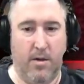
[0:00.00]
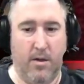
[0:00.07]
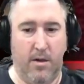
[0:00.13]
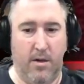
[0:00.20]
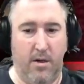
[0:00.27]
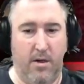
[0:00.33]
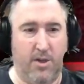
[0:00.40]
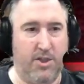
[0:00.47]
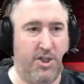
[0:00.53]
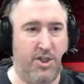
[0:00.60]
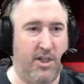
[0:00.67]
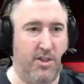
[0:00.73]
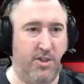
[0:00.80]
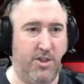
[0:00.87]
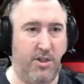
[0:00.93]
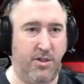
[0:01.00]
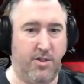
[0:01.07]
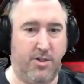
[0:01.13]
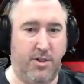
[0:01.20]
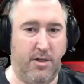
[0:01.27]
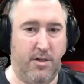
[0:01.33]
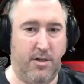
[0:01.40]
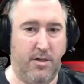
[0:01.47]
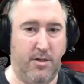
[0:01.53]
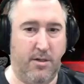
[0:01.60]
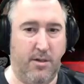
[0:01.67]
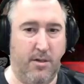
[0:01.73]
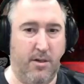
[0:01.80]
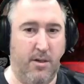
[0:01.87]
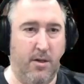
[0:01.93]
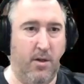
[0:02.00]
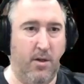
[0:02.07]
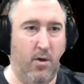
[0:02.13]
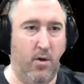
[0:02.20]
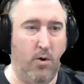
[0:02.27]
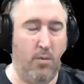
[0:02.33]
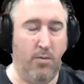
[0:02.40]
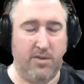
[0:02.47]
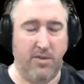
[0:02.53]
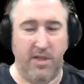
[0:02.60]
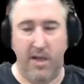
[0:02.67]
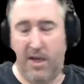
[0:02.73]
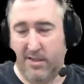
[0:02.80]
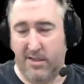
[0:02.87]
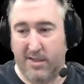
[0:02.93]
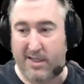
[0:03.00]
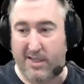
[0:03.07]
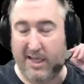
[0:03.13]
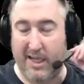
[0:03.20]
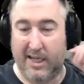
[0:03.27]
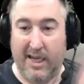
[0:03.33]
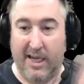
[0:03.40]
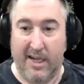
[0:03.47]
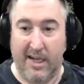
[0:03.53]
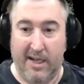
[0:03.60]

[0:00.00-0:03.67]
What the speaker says: Oh, shit. Almost lost the scene again.